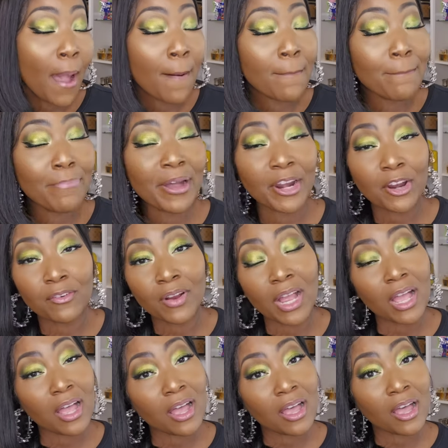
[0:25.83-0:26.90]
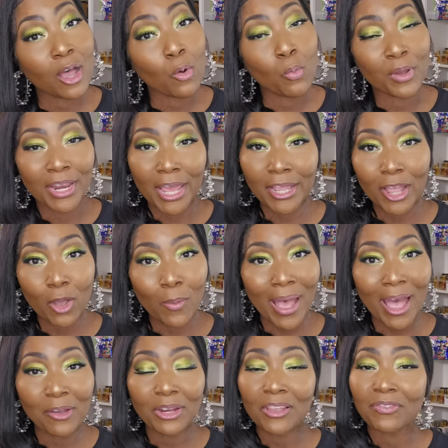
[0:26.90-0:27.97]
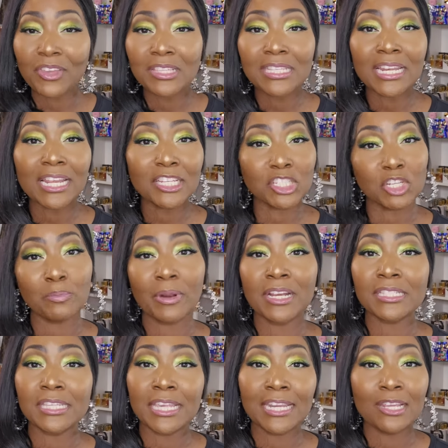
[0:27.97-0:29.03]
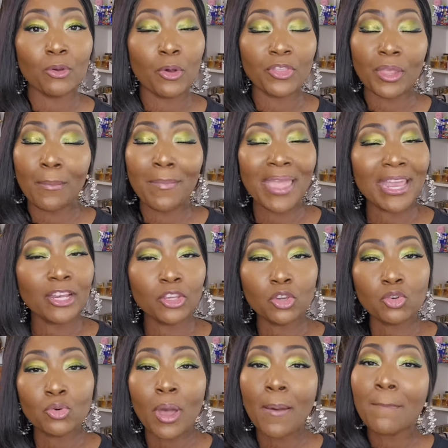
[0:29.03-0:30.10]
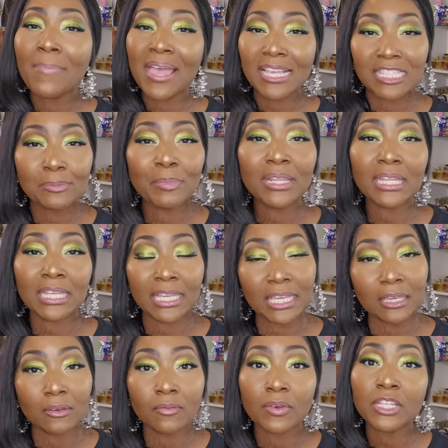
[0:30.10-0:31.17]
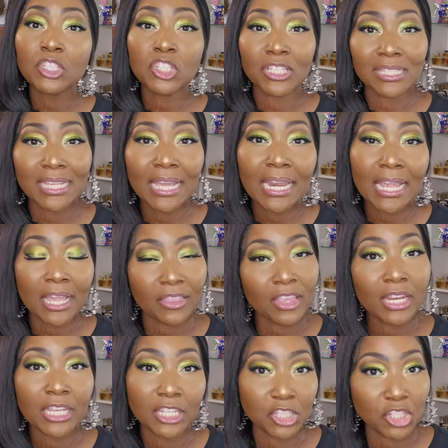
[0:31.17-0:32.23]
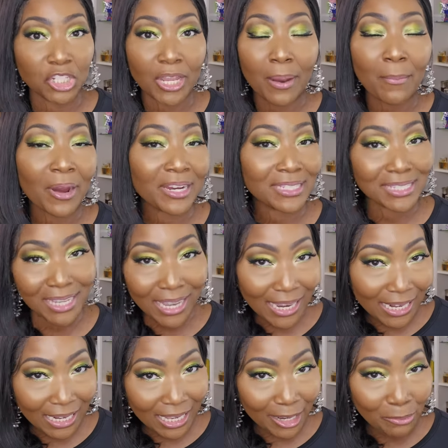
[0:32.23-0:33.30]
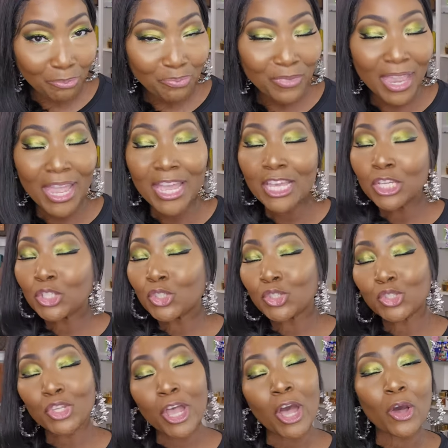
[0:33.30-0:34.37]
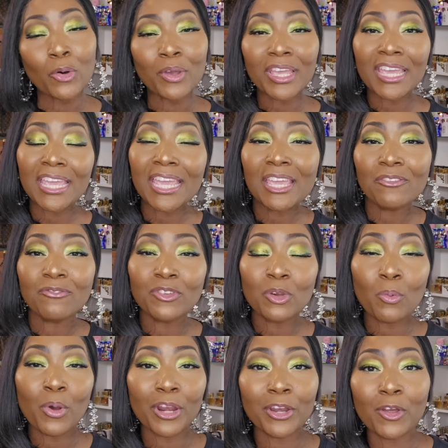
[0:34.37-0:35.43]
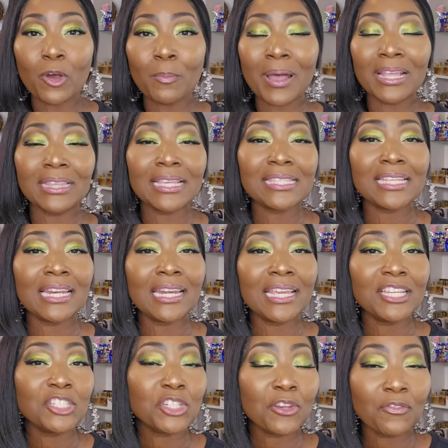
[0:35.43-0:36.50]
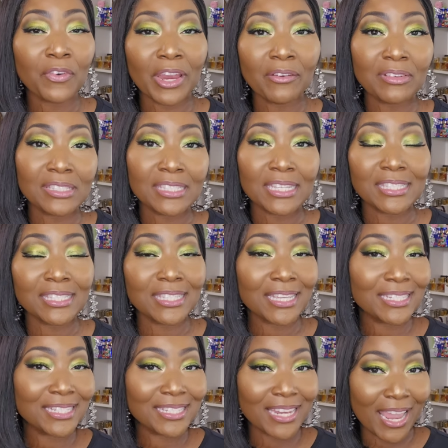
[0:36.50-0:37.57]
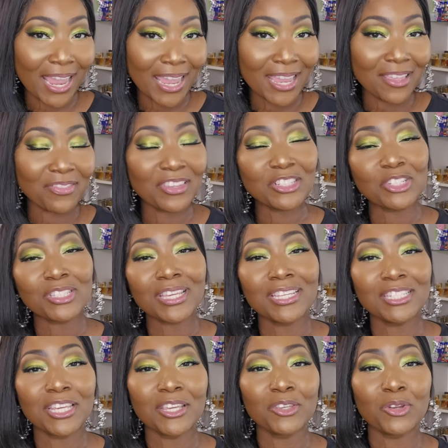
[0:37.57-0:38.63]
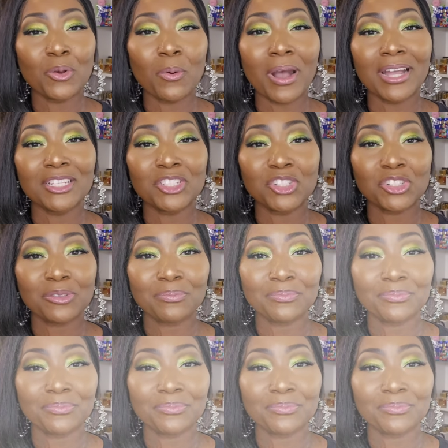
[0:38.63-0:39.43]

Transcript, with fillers: but uh, uh, when I go out, if there's a lychee martini on the menu, best believe she's getting the lychee martini. So, if you wanna know about these lychee fragrances today, then just continue to watch.